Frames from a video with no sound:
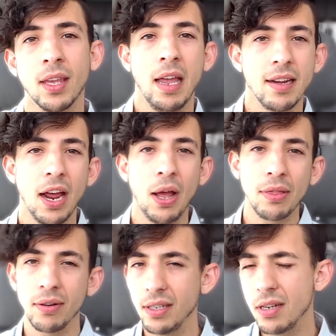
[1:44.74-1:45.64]
Now,
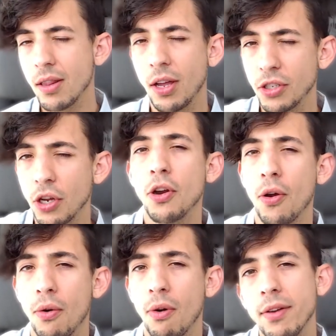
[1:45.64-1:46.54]
there isn't a lot to
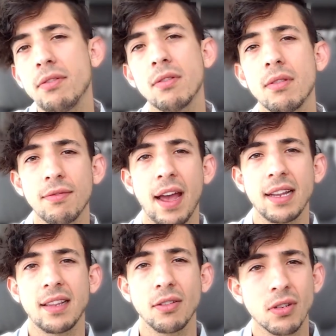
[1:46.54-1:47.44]
know other than the
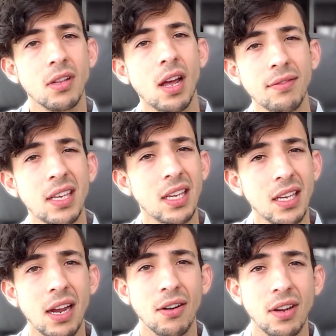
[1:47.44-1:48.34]
fact that there's a lot of
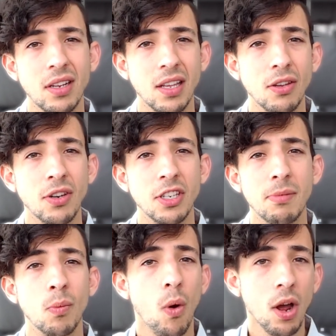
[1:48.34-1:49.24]
key areas that you need to
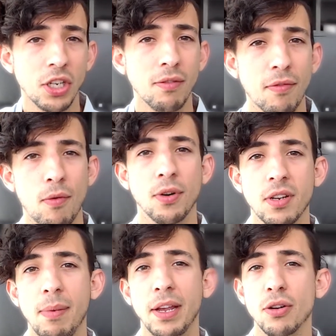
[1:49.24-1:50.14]
be watching for
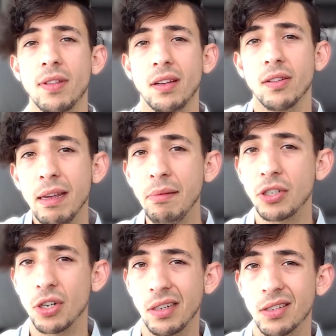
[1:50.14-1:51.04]
to make sure that your
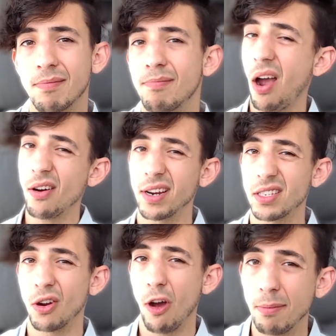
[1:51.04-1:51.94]
images are
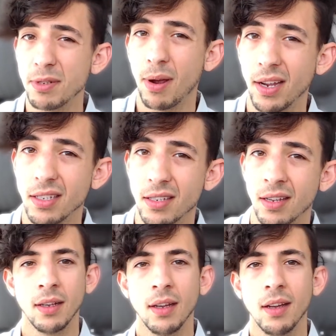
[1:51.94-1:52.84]
SEO optimized.
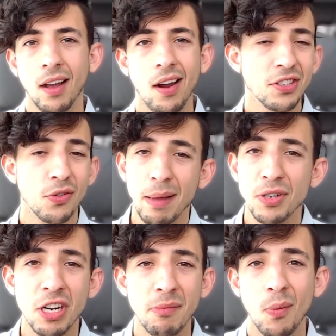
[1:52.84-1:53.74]
Alright, so I'm
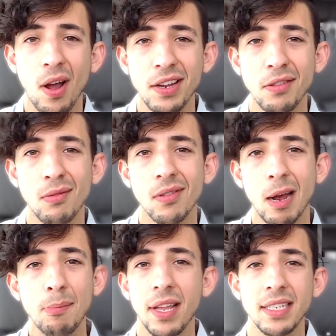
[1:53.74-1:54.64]
just going to be walking through a
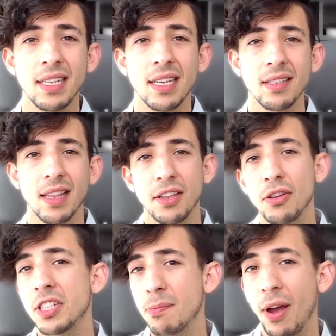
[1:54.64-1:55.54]
couple ideas that you
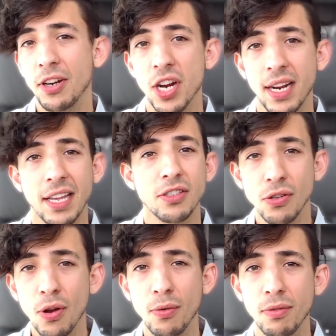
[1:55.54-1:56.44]
can spot check as
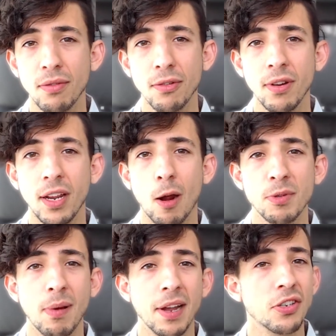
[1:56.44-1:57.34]
you go through and
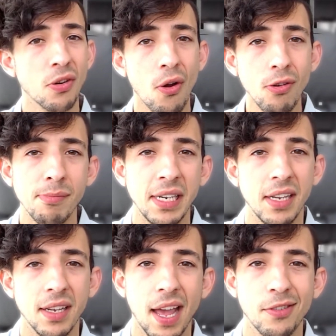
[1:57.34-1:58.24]
optimize your own
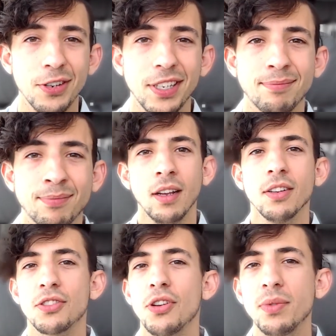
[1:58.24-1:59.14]
media gallery.
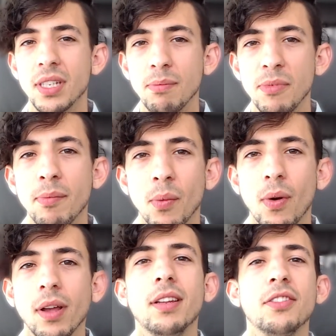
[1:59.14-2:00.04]
So tip number
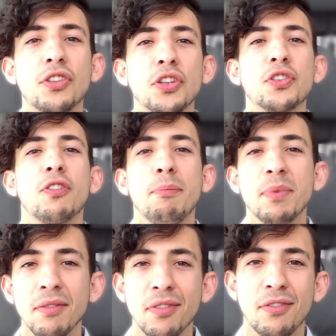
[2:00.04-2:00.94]
one,
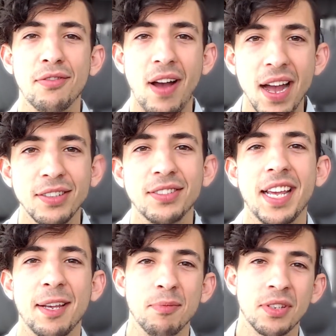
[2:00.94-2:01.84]
descriptive file
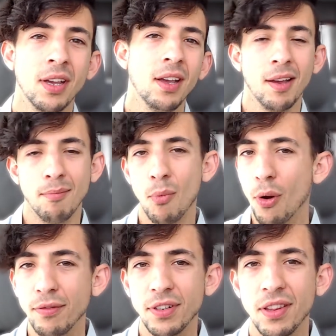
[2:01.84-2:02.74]
names. More often than